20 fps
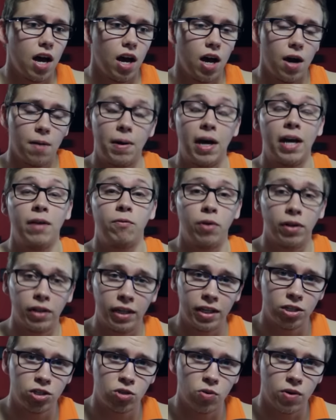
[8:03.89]
I
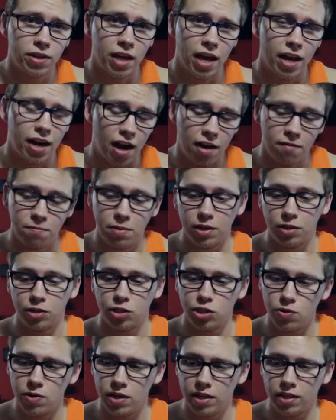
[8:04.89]
really enjoy that. I've been
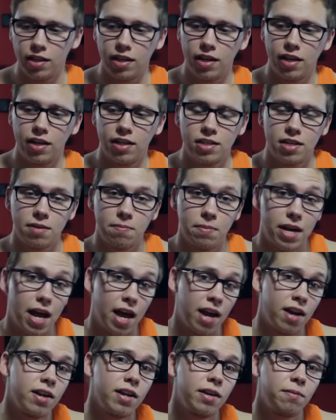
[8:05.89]
shooting things and been
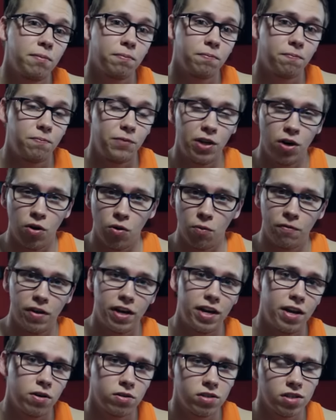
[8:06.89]
editing,
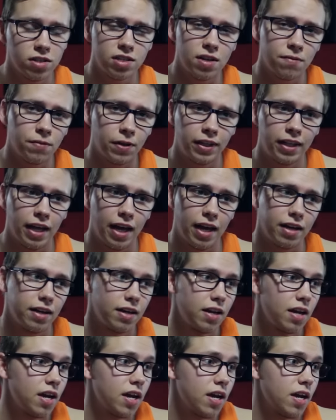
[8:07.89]
videos and stuff like that
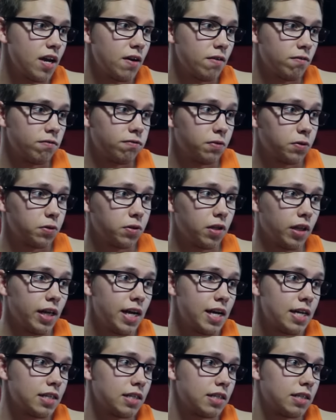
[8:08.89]
for the
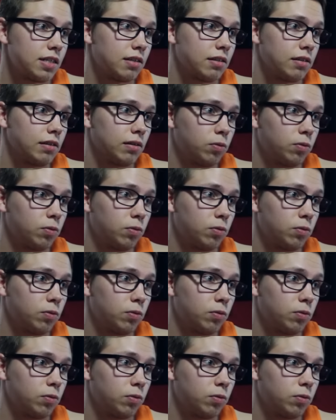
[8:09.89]
last